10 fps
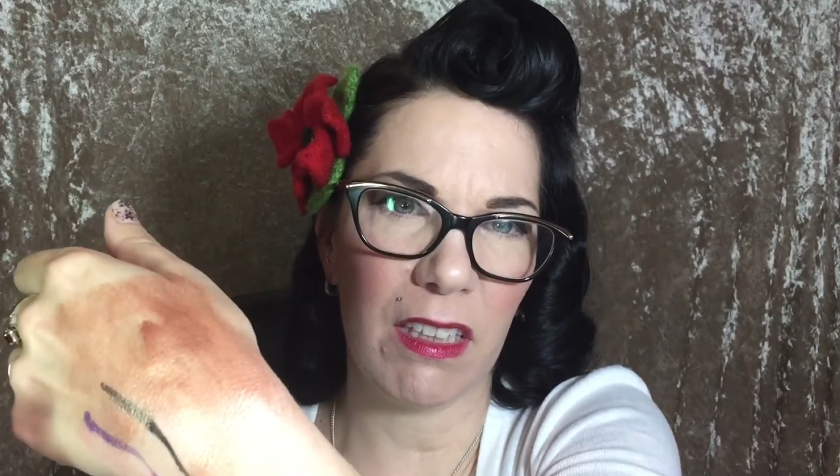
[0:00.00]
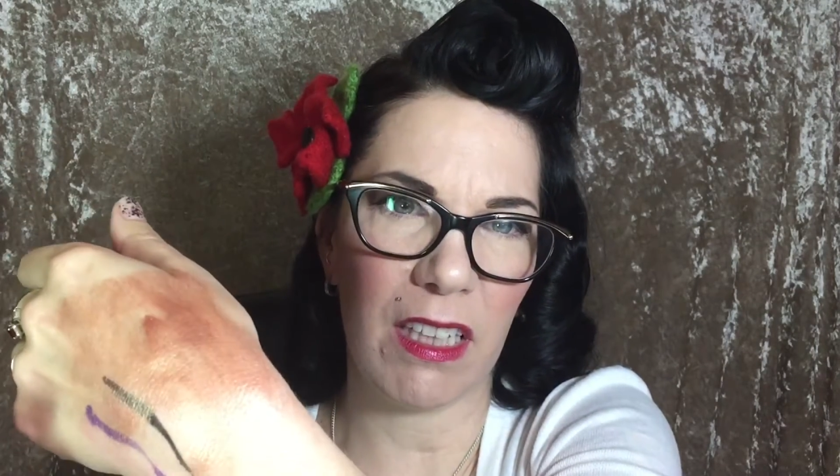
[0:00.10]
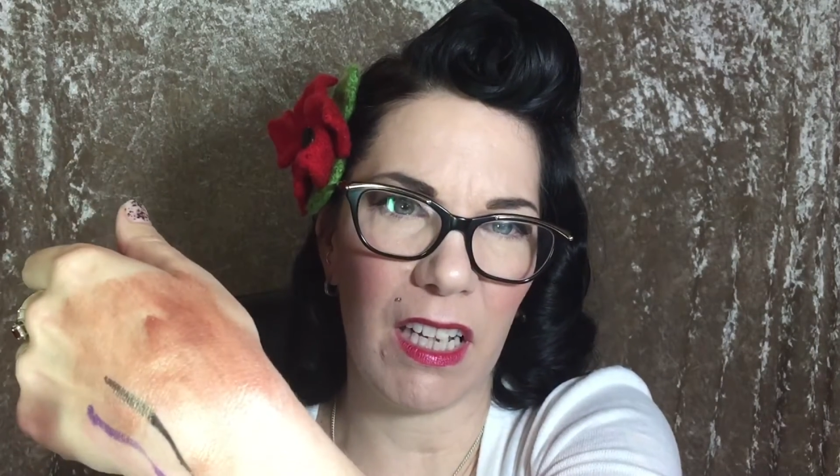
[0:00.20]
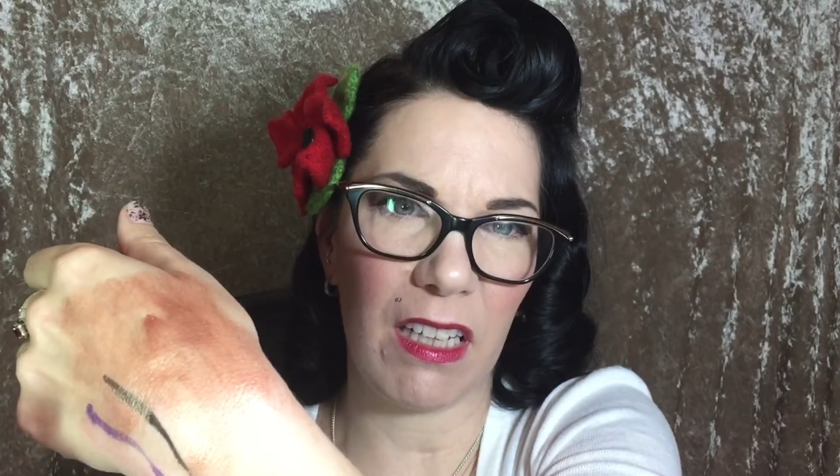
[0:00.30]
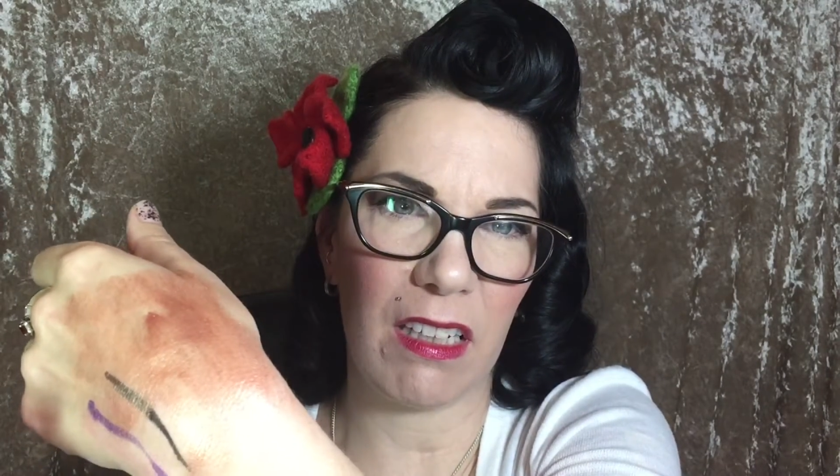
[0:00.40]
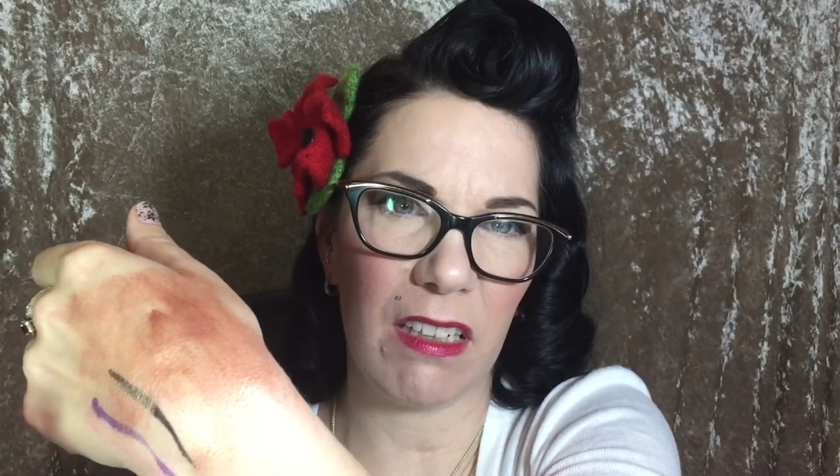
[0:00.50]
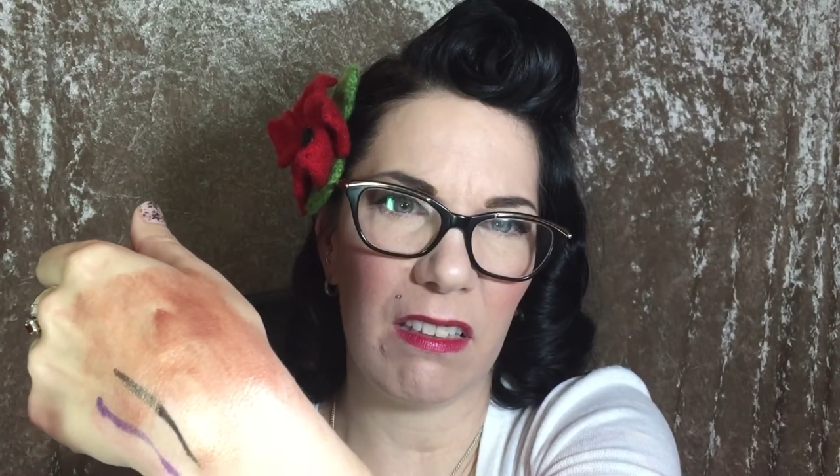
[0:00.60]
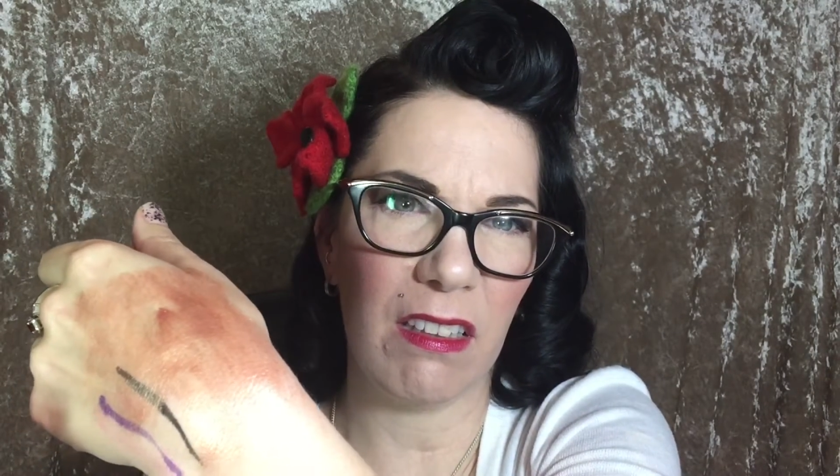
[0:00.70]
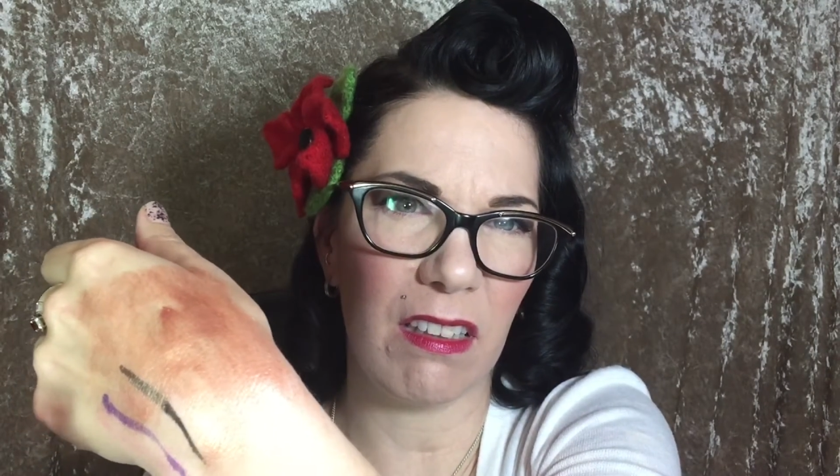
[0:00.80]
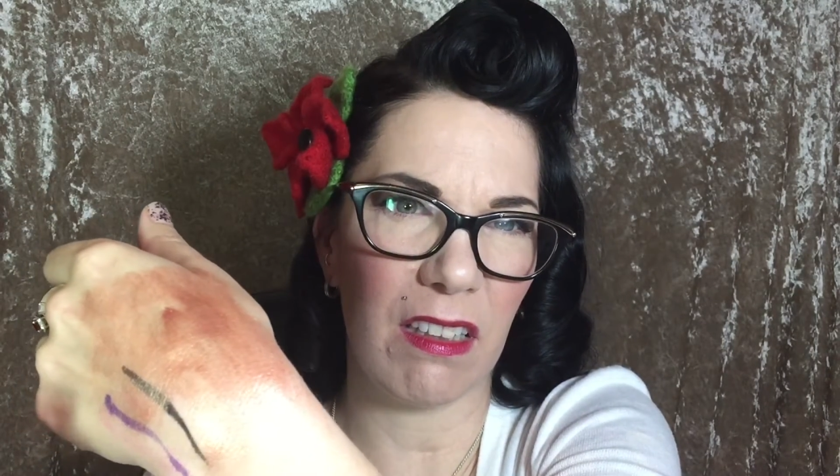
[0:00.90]
at that.
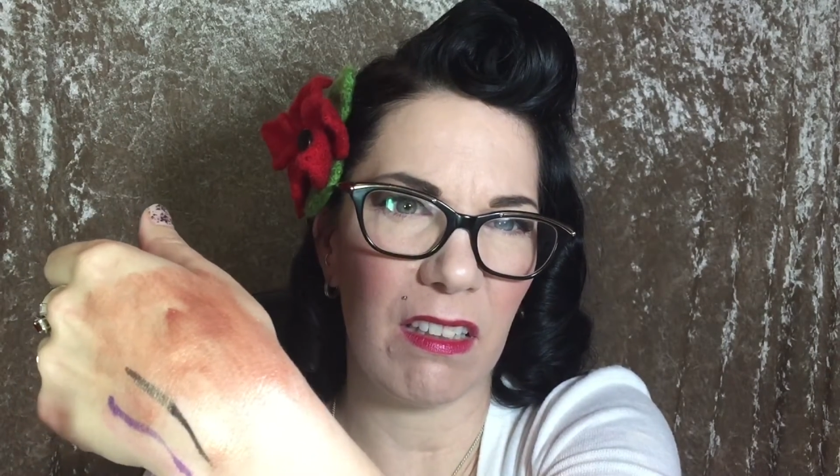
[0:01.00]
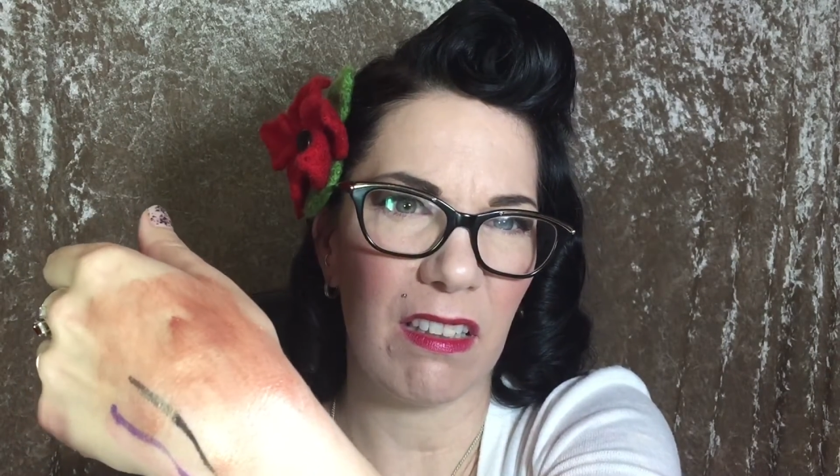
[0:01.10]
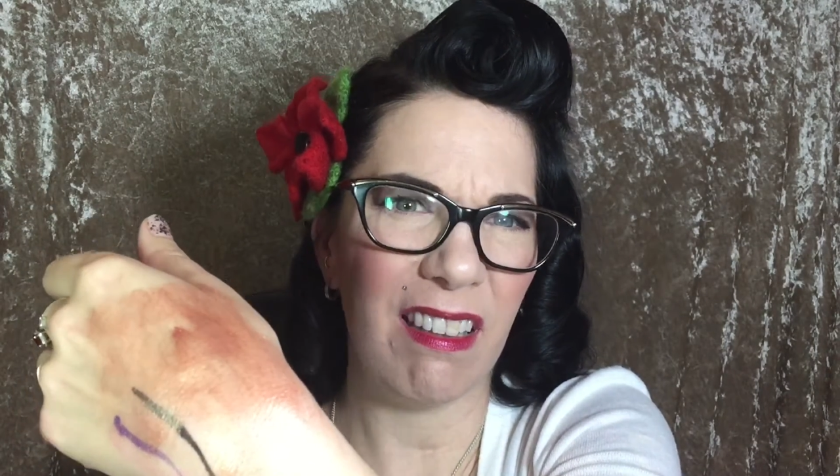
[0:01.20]
Ugh.